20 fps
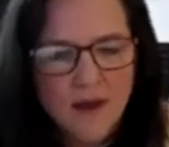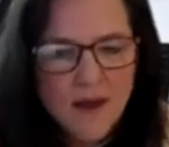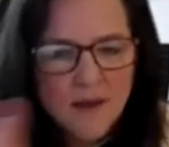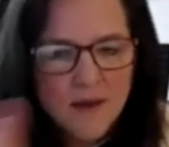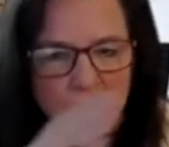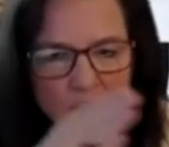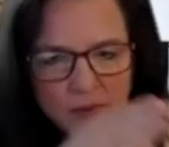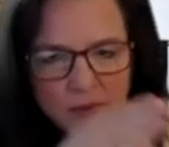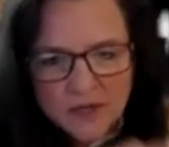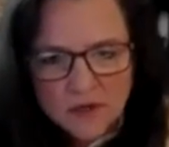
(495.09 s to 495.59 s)

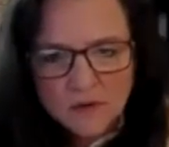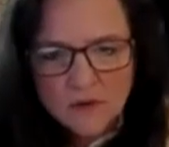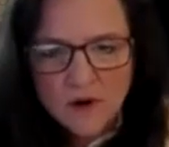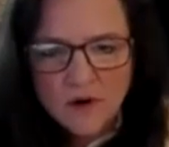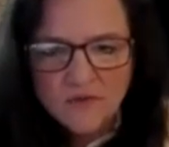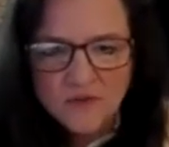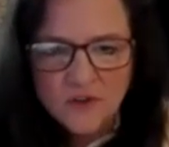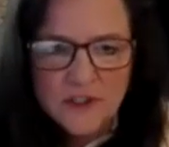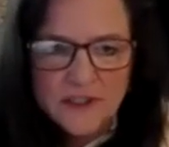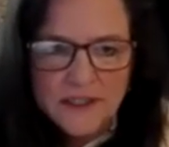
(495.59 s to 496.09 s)
But when you're
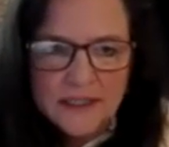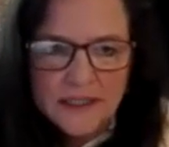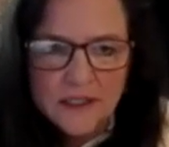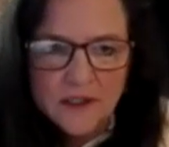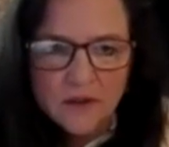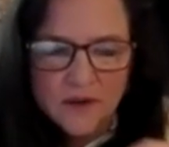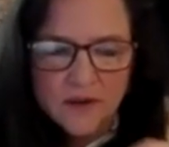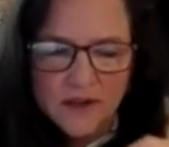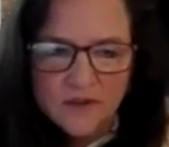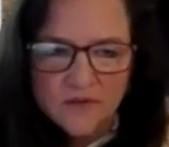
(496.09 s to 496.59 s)
over
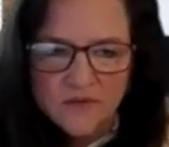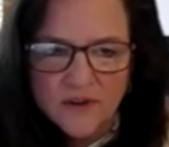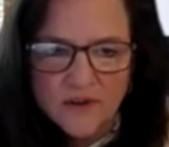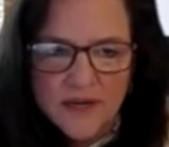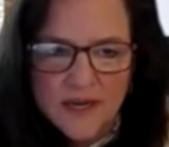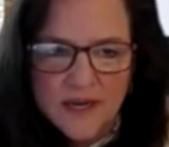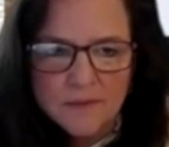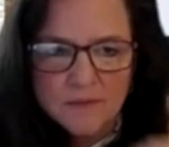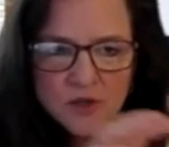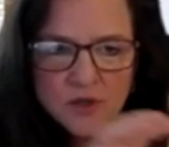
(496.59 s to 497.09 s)
here in a
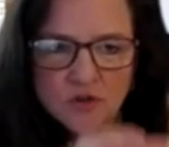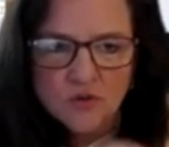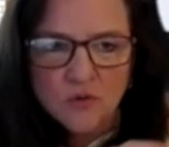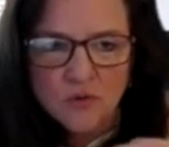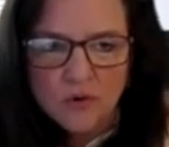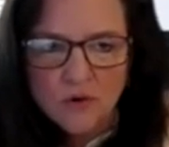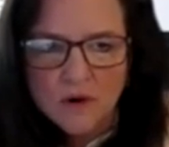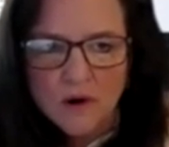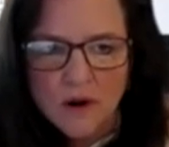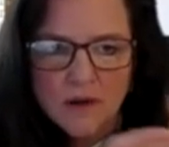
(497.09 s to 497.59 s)
very
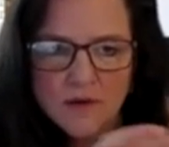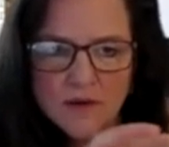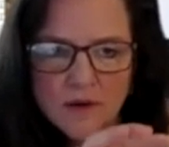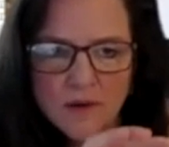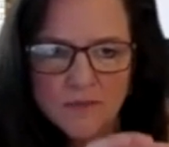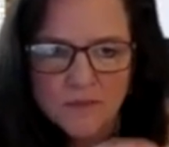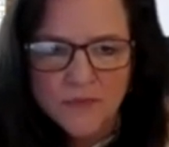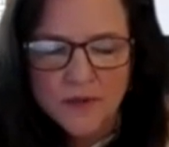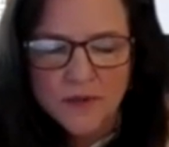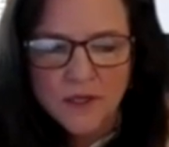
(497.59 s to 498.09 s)
immature, and
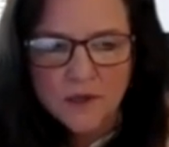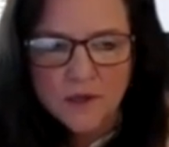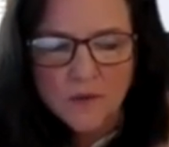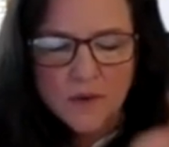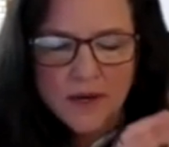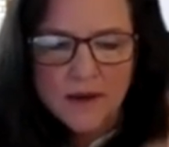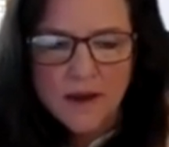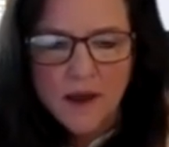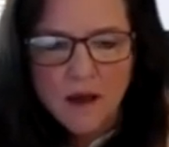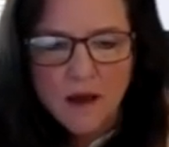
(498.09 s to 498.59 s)

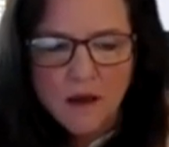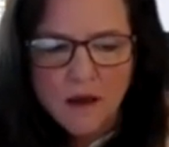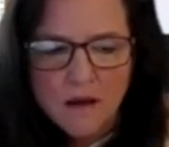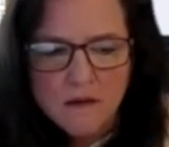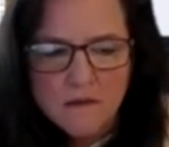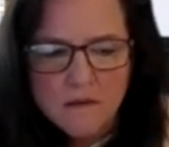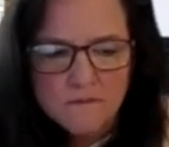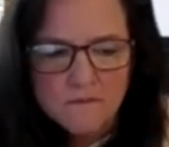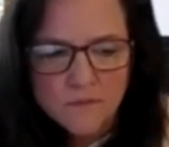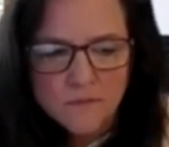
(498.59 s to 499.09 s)

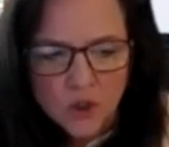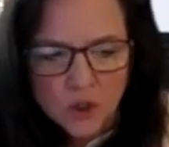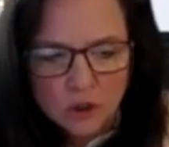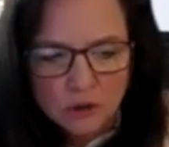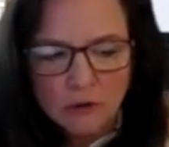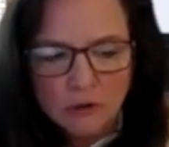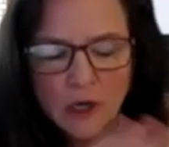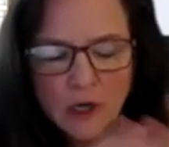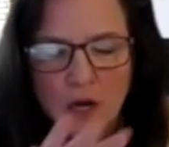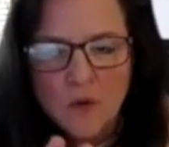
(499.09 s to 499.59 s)

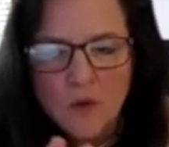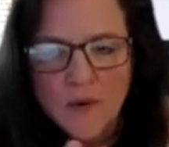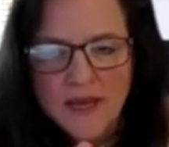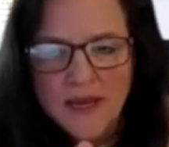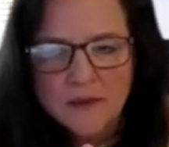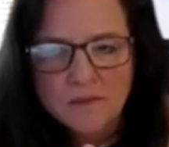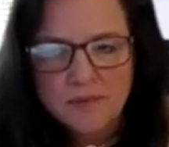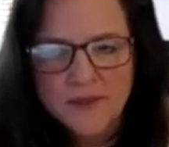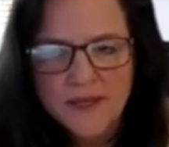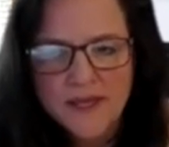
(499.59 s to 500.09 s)

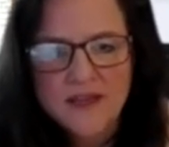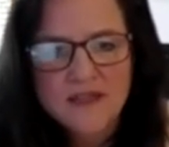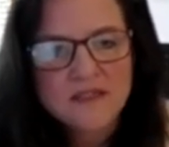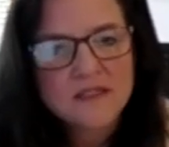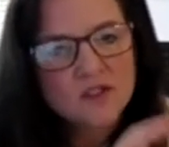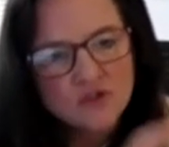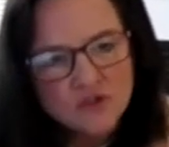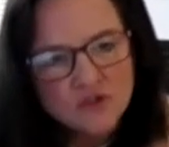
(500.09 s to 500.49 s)
growing place, there's